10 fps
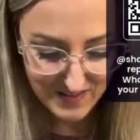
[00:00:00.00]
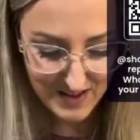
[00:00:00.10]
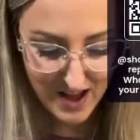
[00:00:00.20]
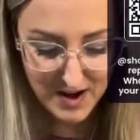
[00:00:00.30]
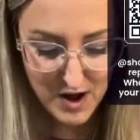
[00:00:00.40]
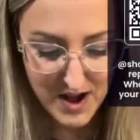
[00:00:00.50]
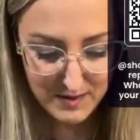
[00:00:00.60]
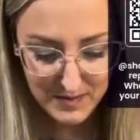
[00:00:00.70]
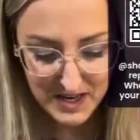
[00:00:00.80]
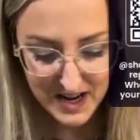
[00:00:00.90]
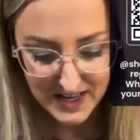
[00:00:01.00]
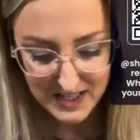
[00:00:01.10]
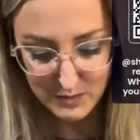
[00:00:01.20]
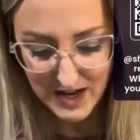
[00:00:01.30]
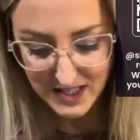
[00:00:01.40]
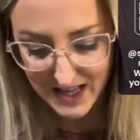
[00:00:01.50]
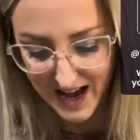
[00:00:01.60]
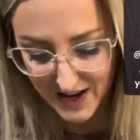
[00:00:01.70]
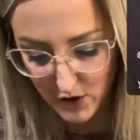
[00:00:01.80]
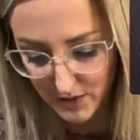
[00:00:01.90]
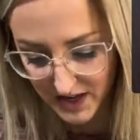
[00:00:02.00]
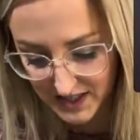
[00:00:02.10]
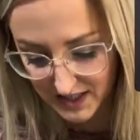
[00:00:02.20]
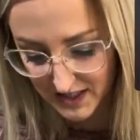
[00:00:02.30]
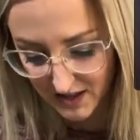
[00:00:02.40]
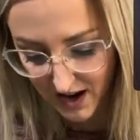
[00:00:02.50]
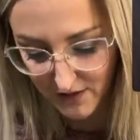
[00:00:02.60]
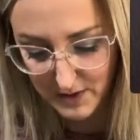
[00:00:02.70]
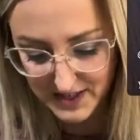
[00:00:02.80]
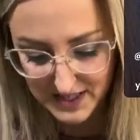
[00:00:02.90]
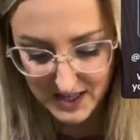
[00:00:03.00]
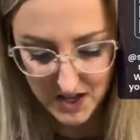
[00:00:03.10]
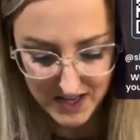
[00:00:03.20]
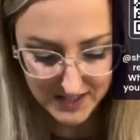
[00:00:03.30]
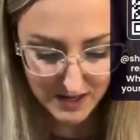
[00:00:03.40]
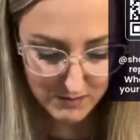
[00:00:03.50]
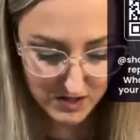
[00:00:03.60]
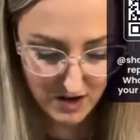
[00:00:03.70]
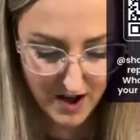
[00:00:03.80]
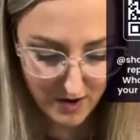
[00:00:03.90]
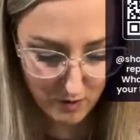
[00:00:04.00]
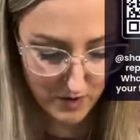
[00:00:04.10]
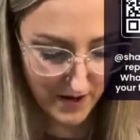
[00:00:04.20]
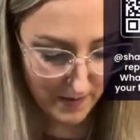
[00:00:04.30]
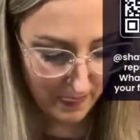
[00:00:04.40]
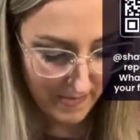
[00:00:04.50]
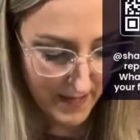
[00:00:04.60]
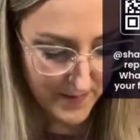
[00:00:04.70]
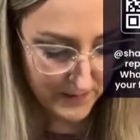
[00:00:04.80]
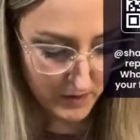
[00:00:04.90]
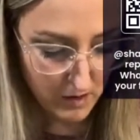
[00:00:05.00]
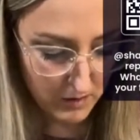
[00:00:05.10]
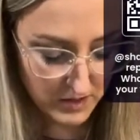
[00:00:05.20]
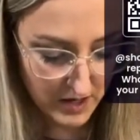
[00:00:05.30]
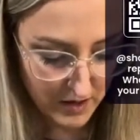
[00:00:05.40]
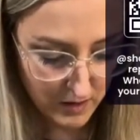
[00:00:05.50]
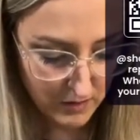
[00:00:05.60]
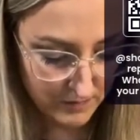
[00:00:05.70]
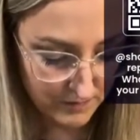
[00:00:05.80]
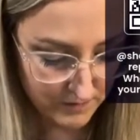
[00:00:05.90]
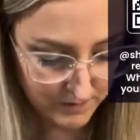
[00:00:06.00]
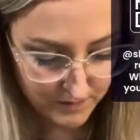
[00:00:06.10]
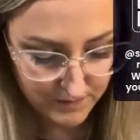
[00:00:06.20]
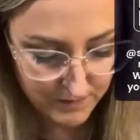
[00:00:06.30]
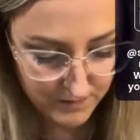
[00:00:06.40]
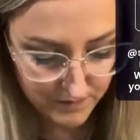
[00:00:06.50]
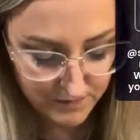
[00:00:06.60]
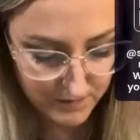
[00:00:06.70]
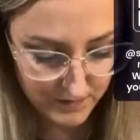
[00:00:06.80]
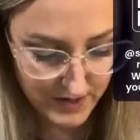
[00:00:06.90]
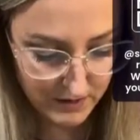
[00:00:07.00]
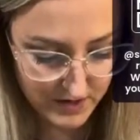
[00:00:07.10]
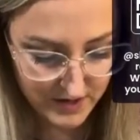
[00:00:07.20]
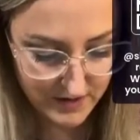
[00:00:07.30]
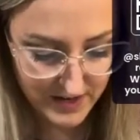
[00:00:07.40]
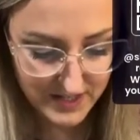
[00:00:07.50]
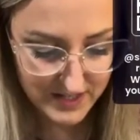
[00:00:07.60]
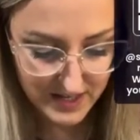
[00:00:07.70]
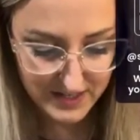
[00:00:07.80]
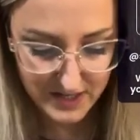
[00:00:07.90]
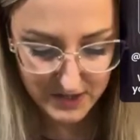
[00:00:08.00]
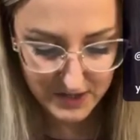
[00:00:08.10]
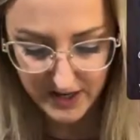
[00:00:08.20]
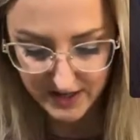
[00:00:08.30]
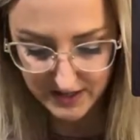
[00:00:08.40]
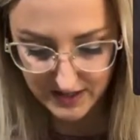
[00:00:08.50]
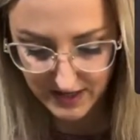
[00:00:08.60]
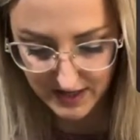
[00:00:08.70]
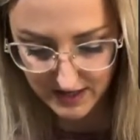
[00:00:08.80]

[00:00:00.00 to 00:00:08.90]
I mean, I expect that. Not everybody's got that same style, but also, I don't know. I just guess I took it as like